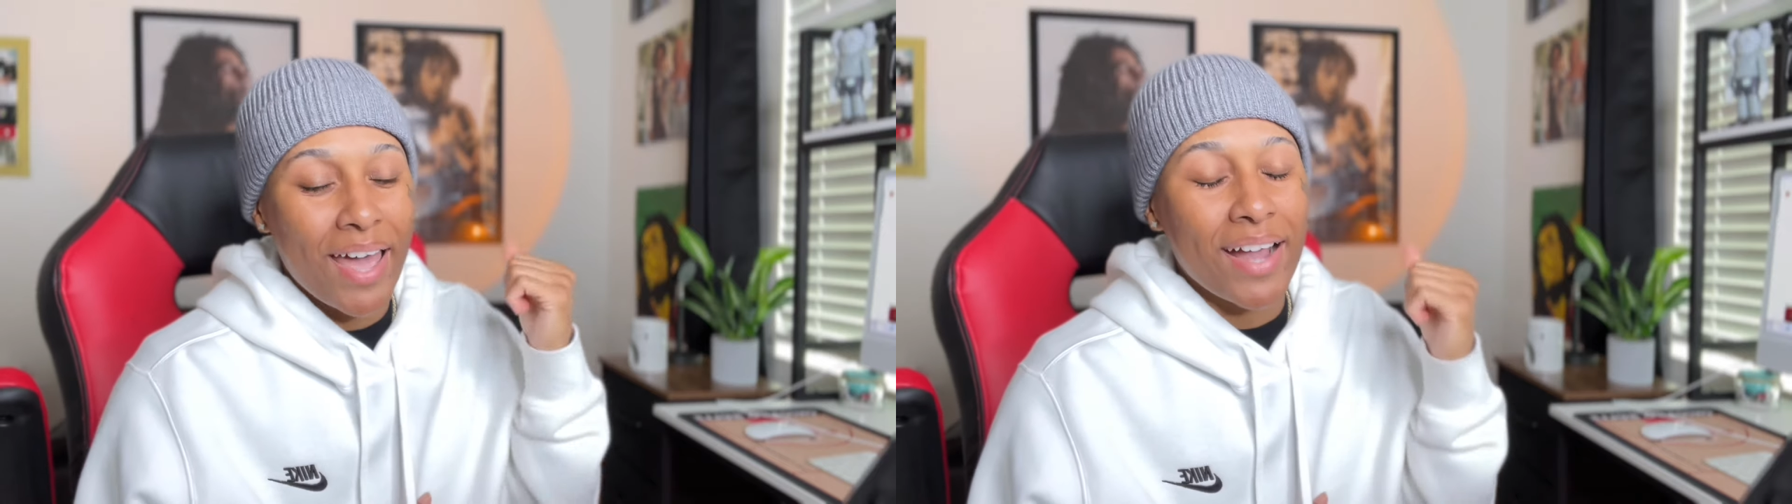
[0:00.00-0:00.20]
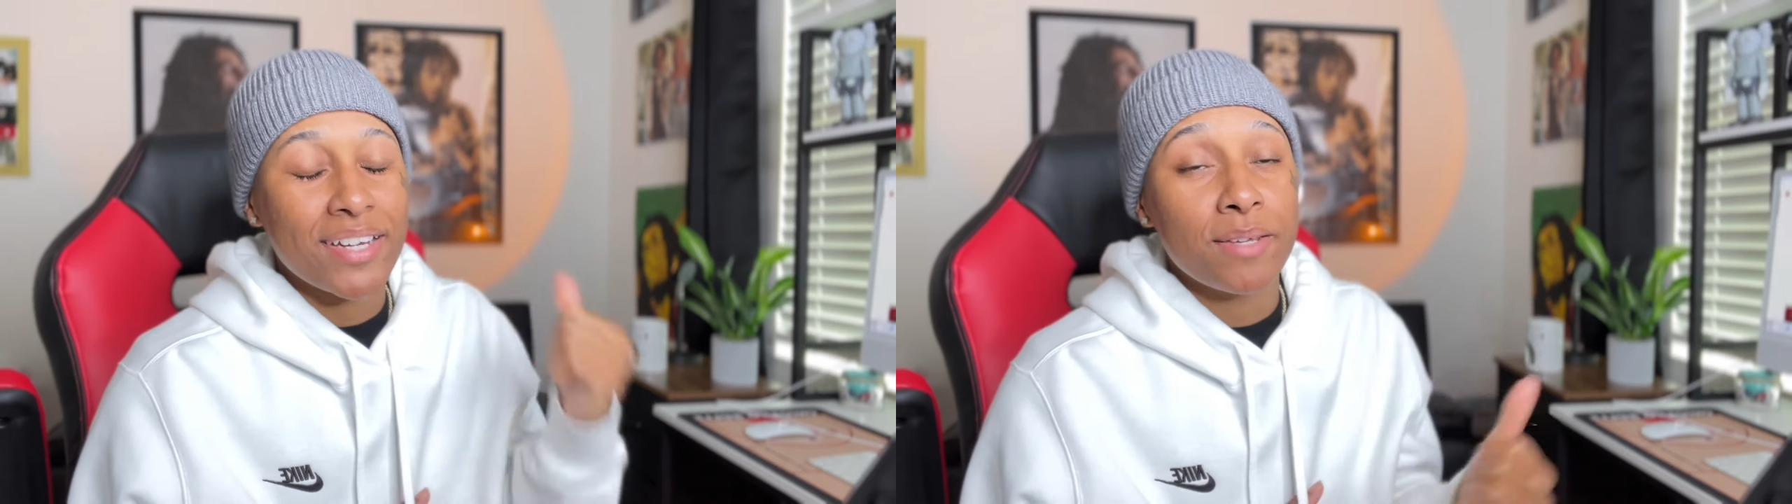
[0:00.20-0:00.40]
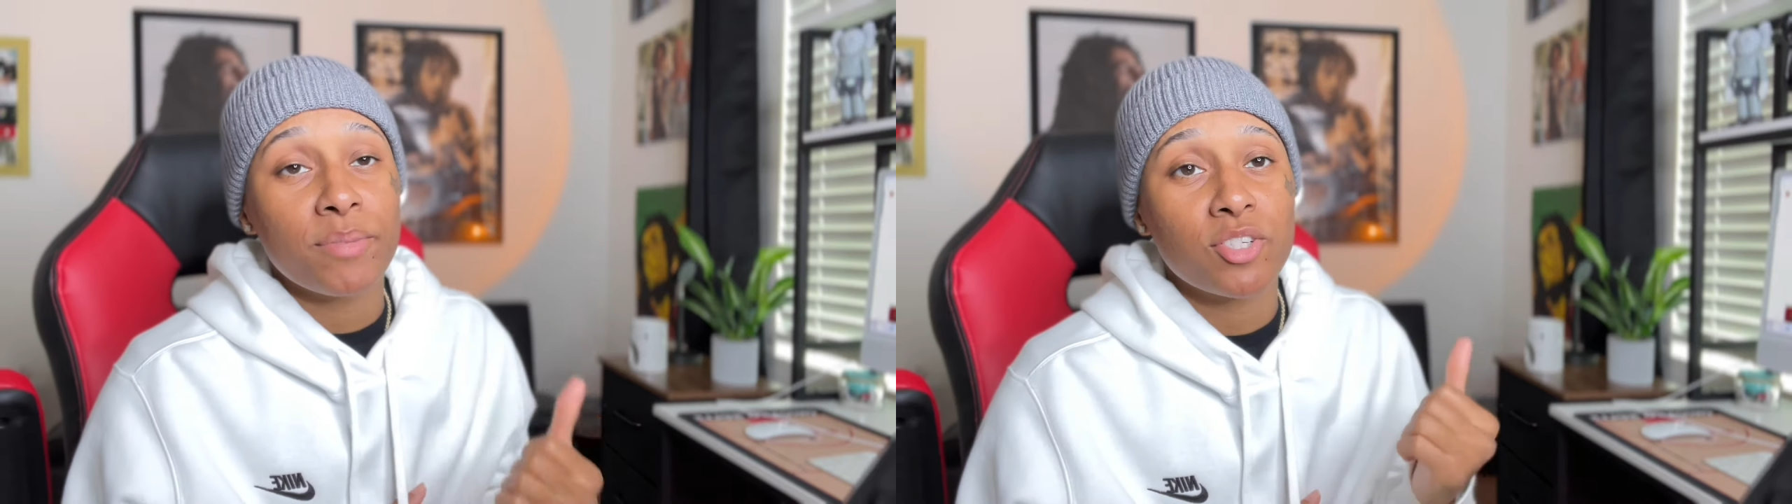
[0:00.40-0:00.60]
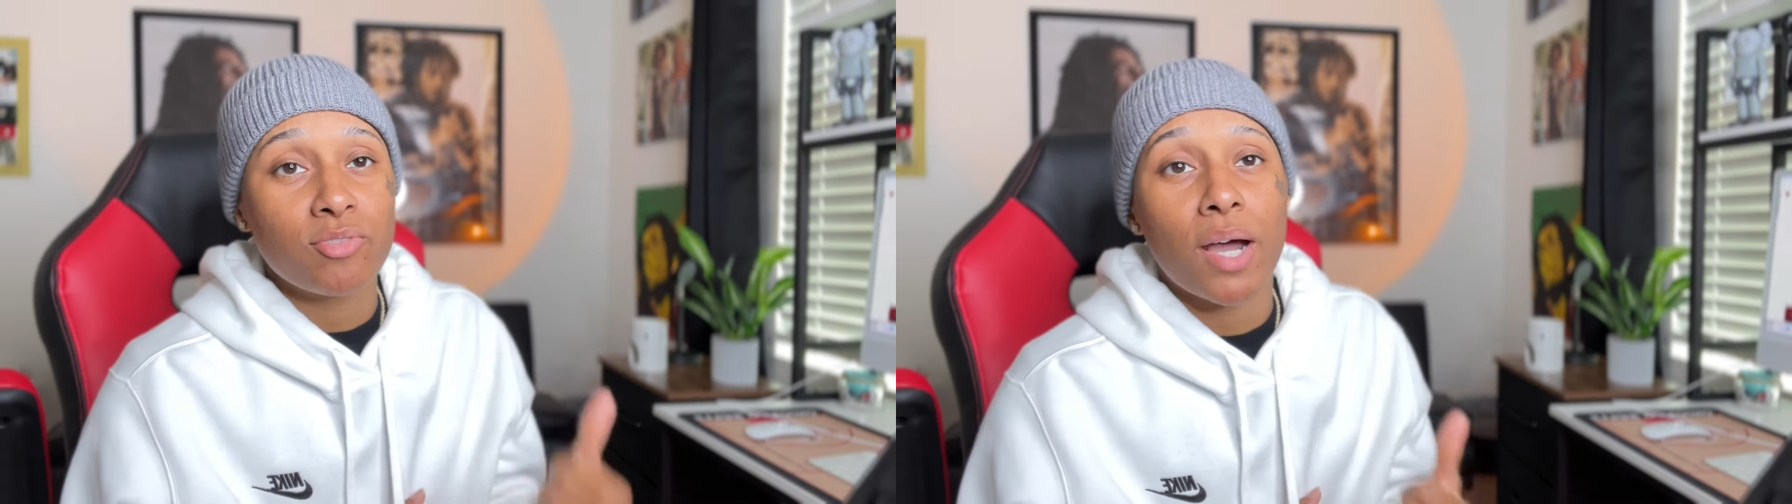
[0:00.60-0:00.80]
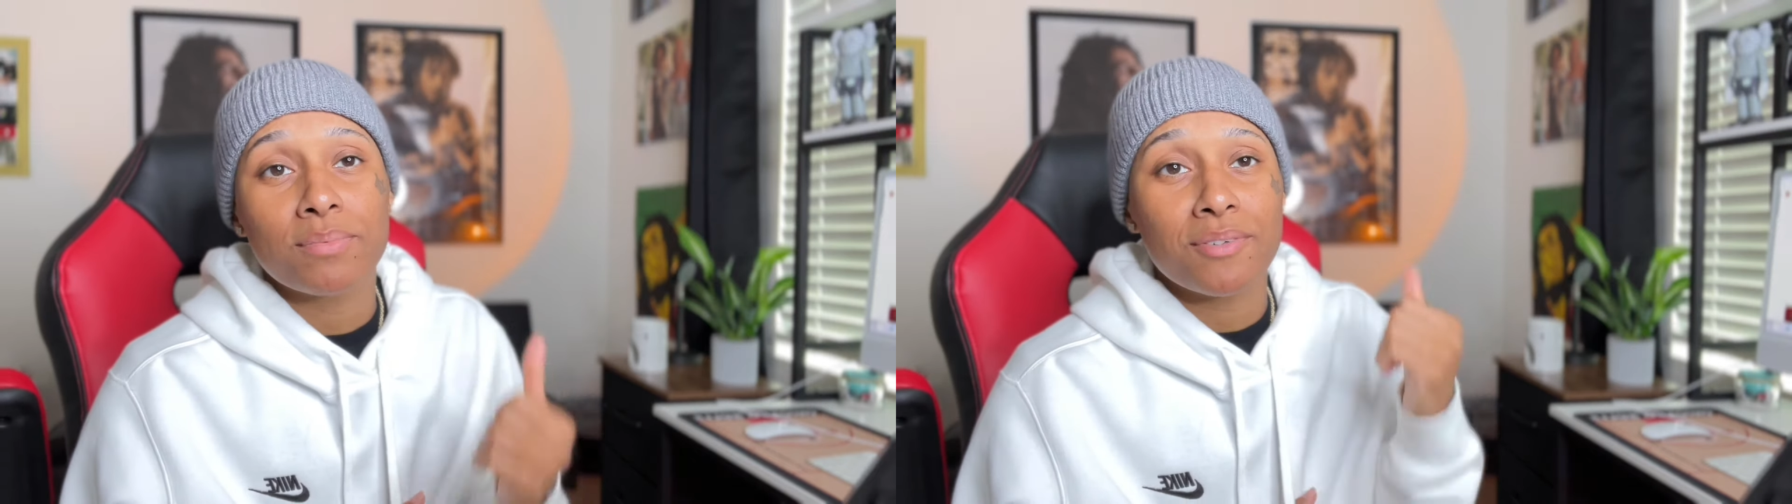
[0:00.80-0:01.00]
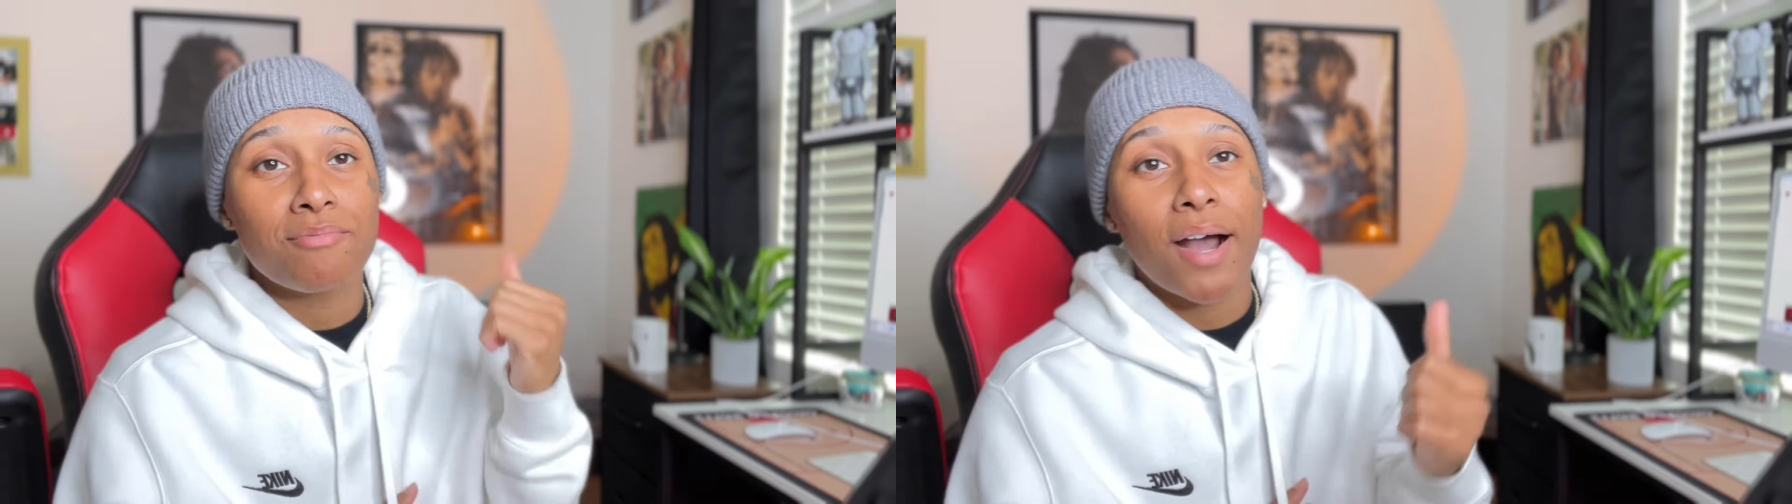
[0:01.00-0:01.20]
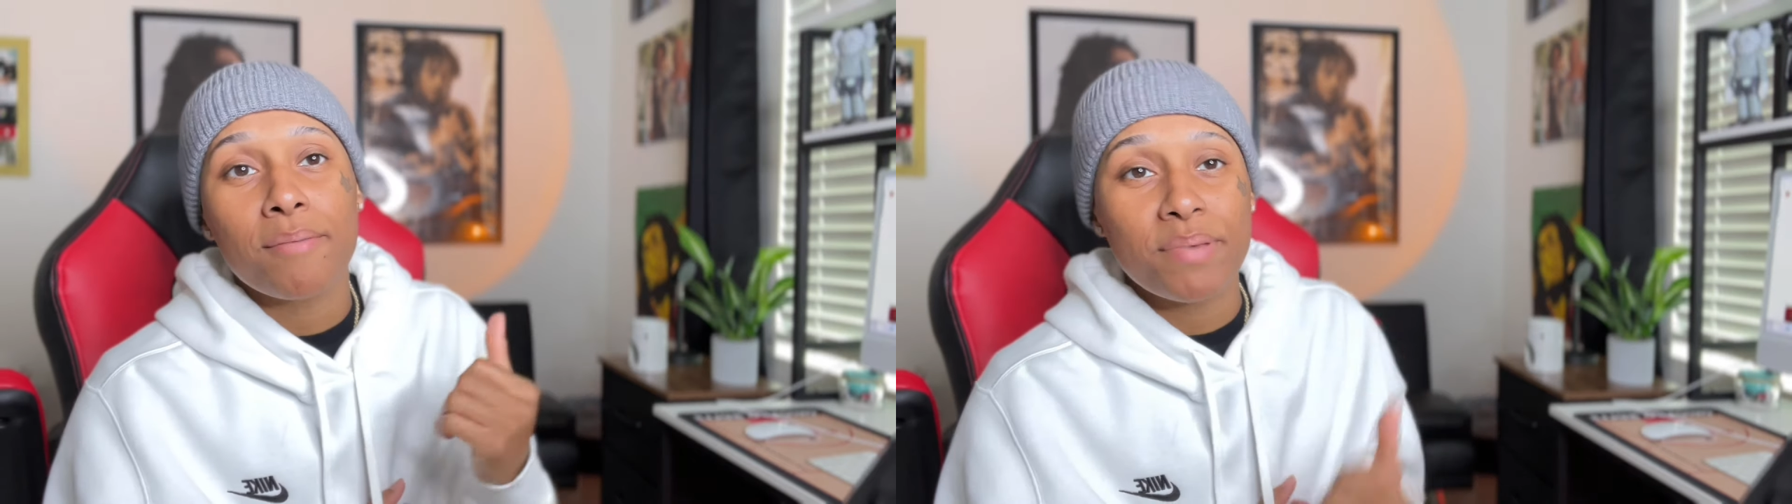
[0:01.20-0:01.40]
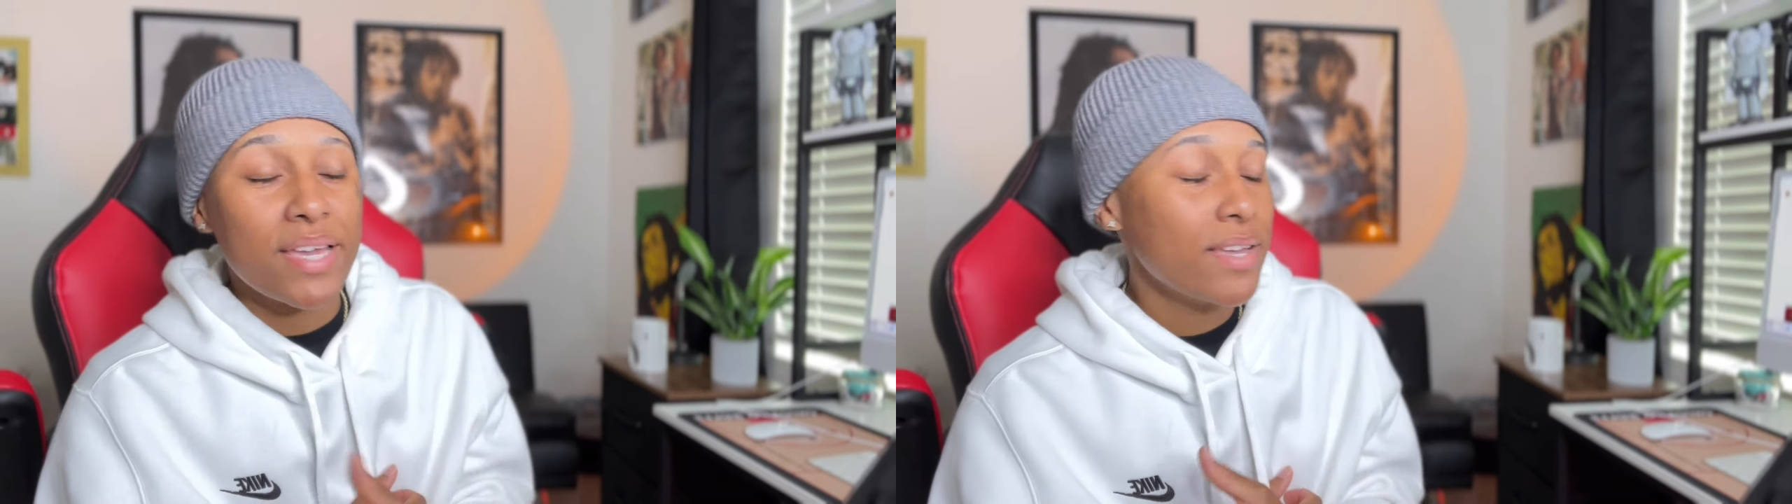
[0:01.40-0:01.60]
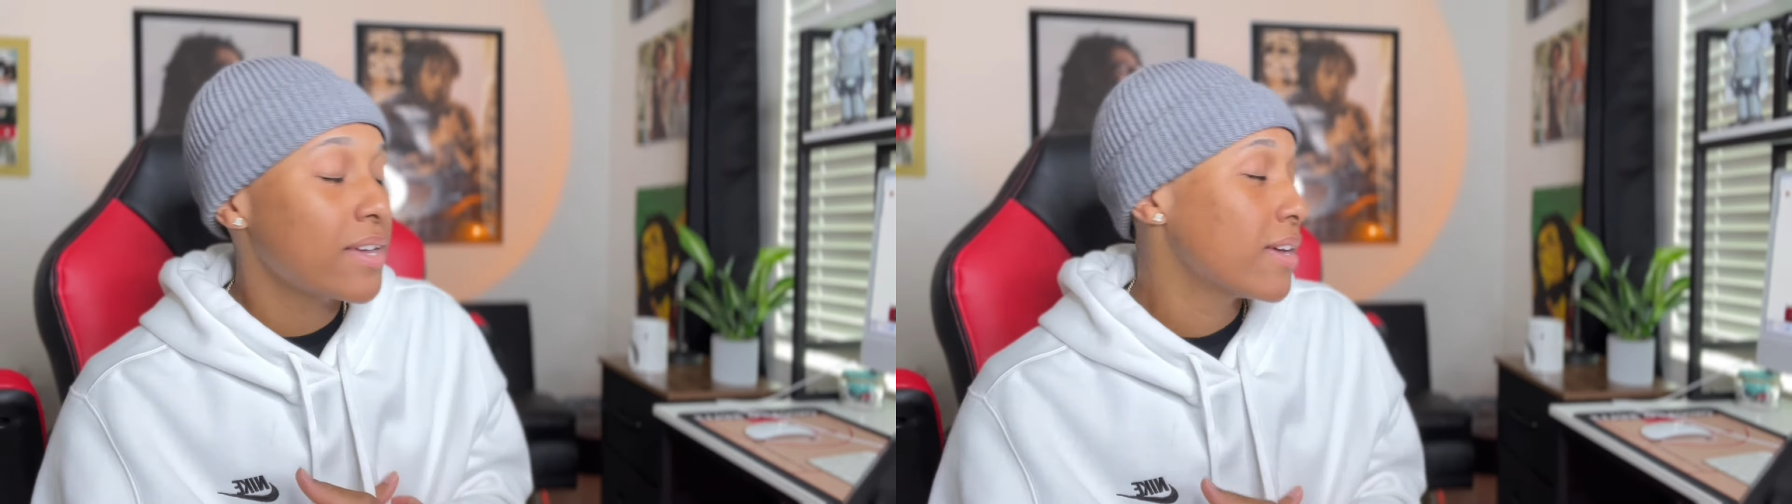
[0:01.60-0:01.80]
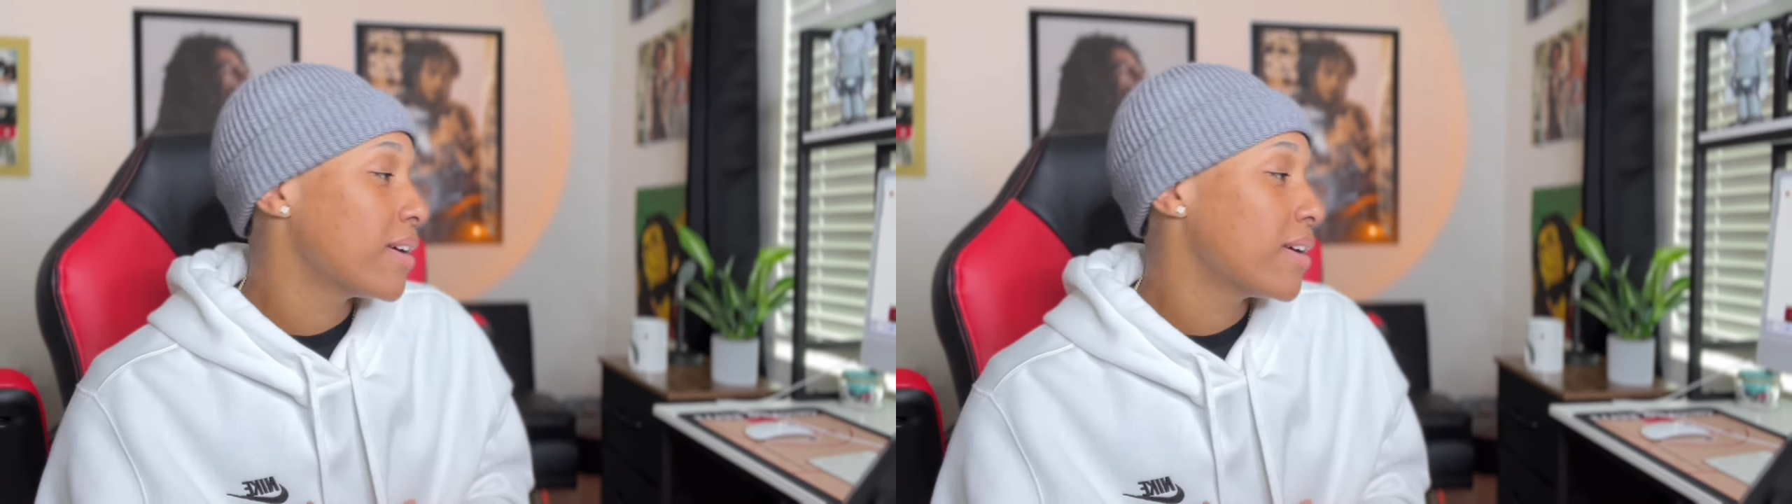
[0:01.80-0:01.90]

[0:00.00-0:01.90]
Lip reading: Academics dropped, the YB,